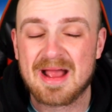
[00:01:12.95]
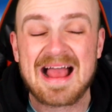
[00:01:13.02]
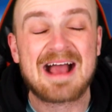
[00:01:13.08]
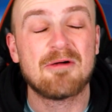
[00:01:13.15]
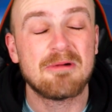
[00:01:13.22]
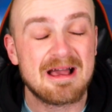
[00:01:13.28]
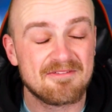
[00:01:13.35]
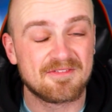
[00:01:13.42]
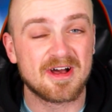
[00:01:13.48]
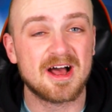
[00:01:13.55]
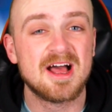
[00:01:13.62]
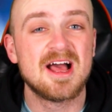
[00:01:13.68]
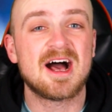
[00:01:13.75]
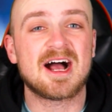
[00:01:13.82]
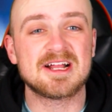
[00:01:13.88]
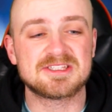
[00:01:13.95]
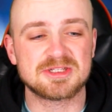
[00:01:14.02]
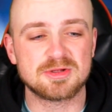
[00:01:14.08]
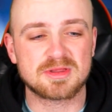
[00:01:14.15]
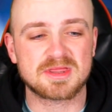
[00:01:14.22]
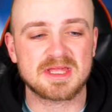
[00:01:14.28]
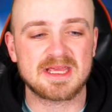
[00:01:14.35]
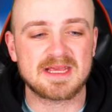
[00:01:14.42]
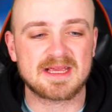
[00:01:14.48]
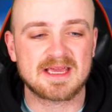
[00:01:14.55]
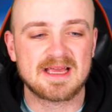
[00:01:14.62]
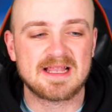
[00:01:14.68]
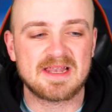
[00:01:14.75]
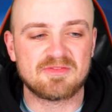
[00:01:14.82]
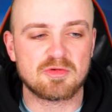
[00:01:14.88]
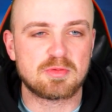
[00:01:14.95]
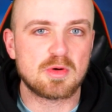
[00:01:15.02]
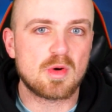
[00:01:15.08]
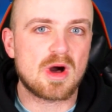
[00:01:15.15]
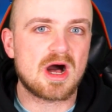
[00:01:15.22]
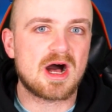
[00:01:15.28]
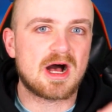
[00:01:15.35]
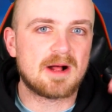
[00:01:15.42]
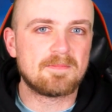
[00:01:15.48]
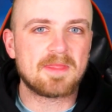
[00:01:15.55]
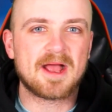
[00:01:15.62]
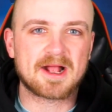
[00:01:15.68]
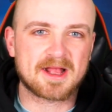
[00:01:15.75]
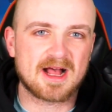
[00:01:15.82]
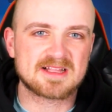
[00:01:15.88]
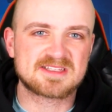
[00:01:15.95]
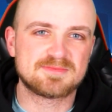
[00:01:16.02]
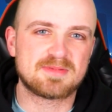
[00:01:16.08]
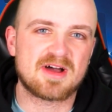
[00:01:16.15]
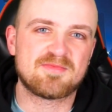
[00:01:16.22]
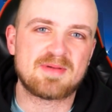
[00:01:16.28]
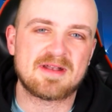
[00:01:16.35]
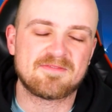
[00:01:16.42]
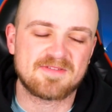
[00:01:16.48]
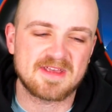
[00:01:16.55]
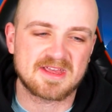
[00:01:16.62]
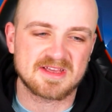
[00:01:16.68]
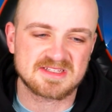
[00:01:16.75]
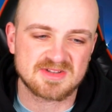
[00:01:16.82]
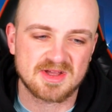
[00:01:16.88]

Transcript: However, I do think Liverpool are a cut above Benfica.